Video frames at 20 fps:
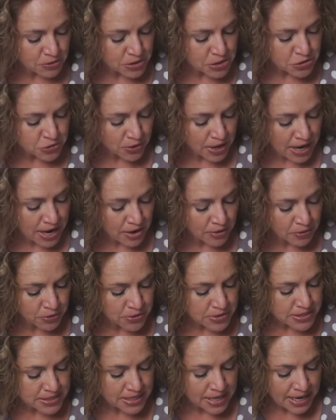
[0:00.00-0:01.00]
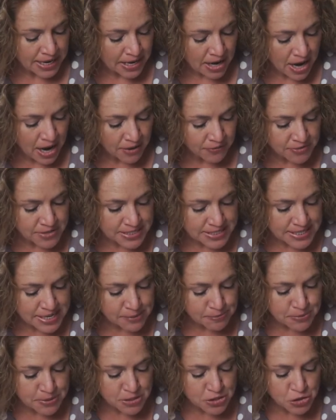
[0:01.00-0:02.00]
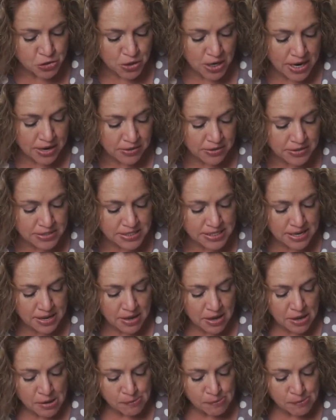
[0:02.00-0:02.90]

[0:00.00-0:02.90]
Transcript: or drown or slide off steep trails